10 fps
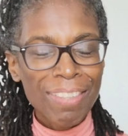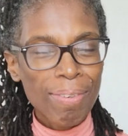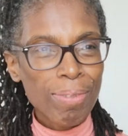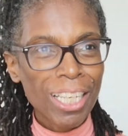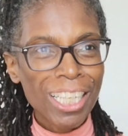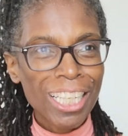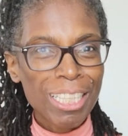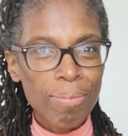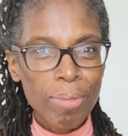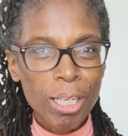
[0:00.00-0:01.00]
I'm taking it as a
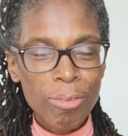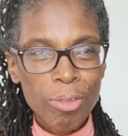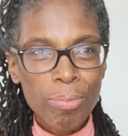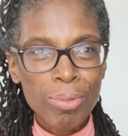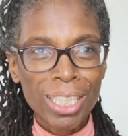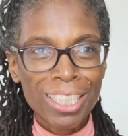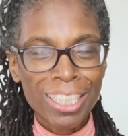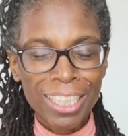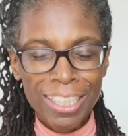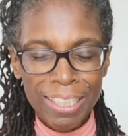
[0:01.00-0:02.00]
mindful practice,